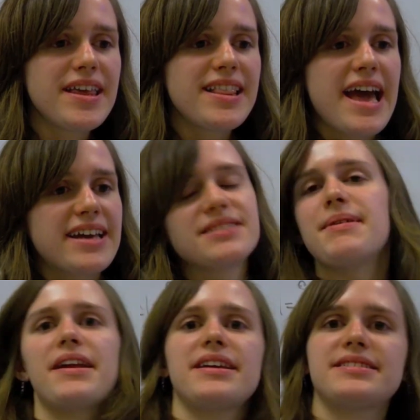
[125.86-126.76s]
I really liked
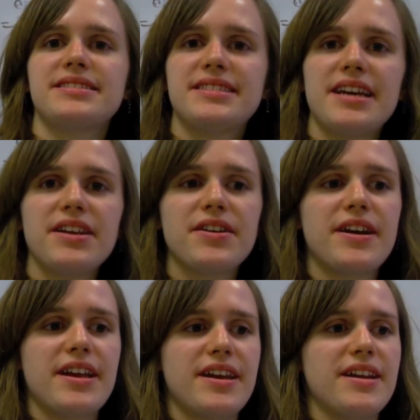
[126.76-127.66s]
about it is it's
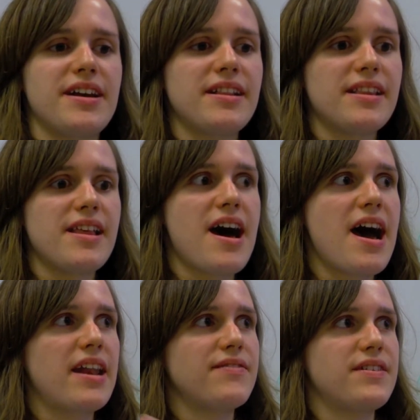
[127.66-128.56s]
integrated a
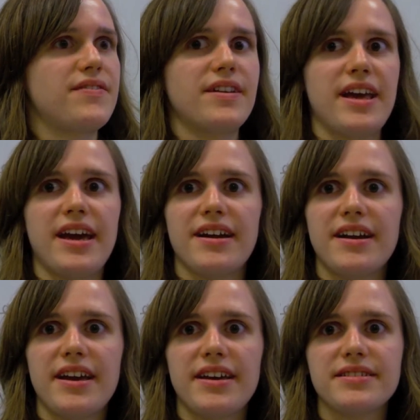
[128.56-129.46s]
lot of different
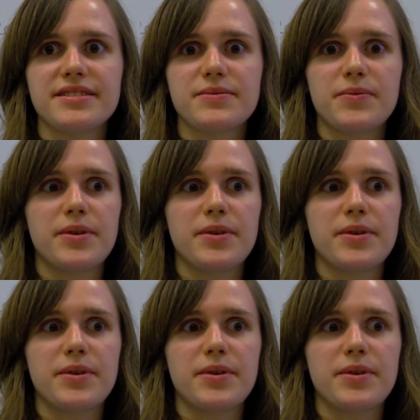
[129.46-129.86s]
areas.